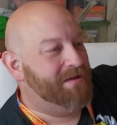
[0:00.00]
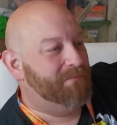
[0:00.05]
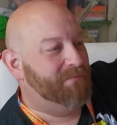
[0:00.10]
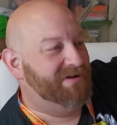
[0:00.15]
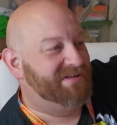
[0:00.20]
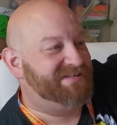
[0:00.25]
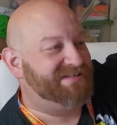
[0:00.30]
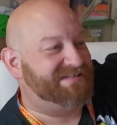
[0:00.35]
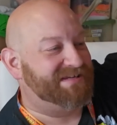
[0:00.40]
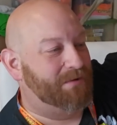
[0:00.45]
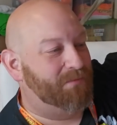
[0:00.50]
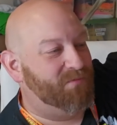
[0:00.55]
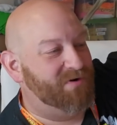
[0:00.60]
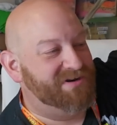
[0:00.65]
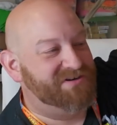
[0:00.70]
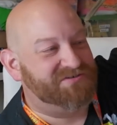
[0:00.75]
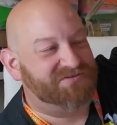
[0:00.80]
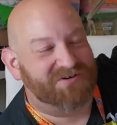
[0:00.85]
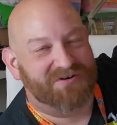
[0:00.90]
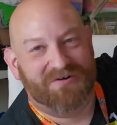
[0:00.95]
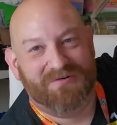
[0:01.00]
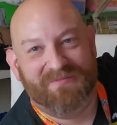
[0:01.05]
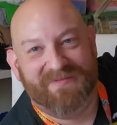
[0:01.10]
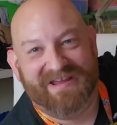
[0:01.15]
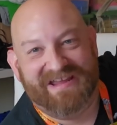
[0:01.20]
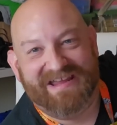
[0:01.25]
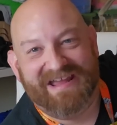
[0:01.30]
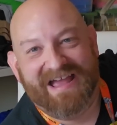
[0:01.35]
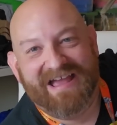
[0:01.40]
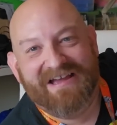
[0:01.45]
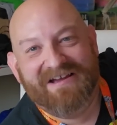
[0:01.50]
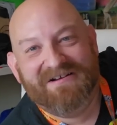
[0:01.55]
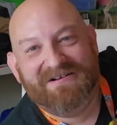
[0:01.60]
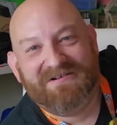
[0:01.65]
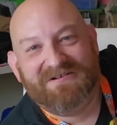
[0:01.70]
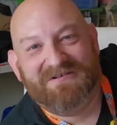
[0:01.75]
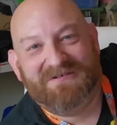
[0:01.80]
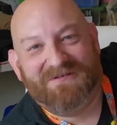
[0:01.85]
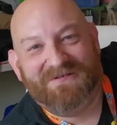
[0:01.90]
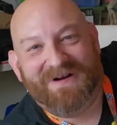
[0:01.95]
But someone drew me
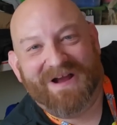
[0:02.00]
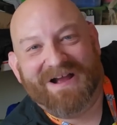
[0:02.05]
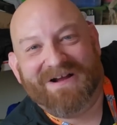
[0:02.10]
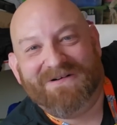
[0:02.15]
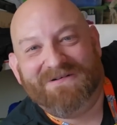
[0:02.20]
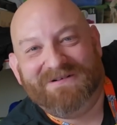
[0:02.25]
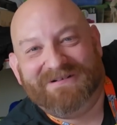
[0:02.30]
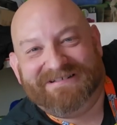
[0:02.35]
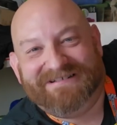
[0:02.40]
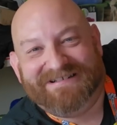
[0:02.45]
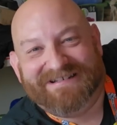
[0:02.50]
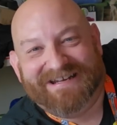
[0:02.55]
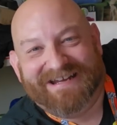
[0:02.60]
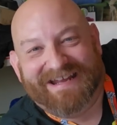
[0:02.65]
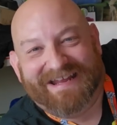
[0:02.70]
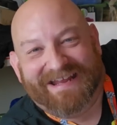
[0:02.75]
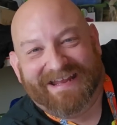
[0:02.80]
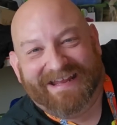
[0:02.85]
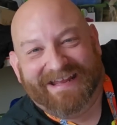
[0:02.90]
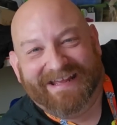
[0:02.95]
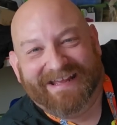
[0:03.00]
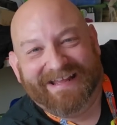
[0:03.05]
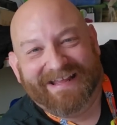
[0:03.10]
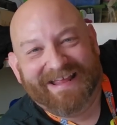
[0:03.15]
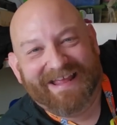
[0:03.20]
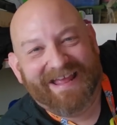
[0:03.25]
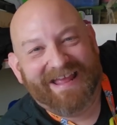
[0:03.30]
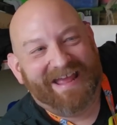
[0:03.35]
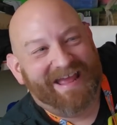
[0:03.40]
Crouchy,